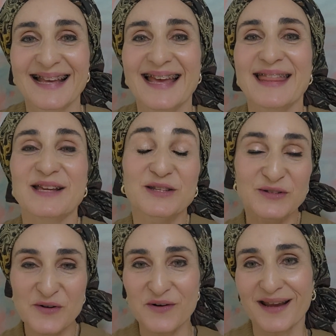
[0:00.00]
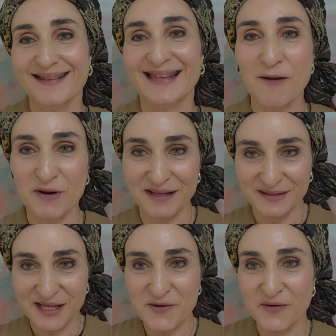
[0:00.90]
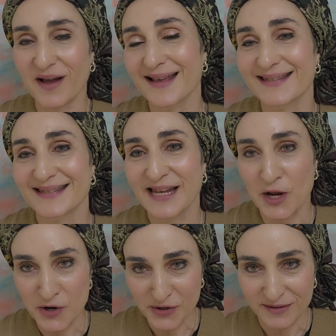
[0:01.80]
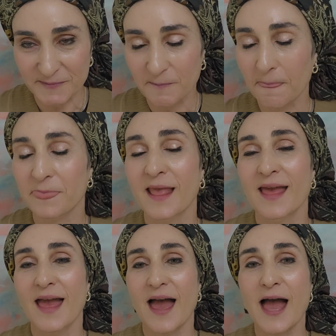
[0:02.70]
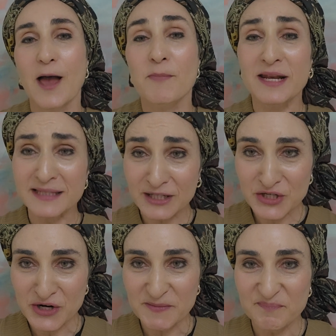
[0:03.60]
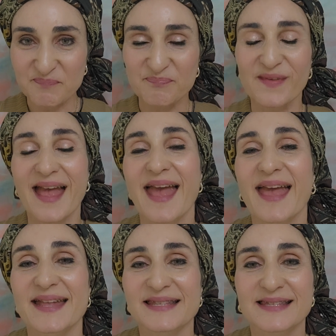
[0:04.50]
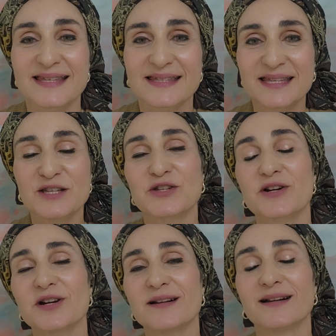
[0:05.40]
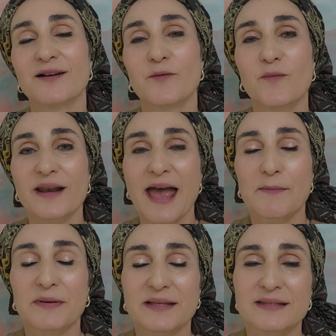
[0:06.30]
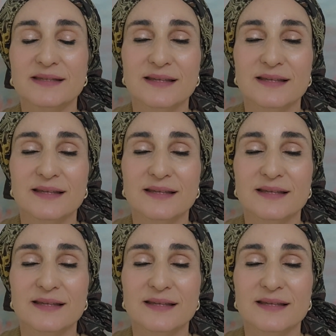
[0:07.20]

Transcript: There's a story that I want to tell you guys that I heard about a teacher. And this teacher, what happened?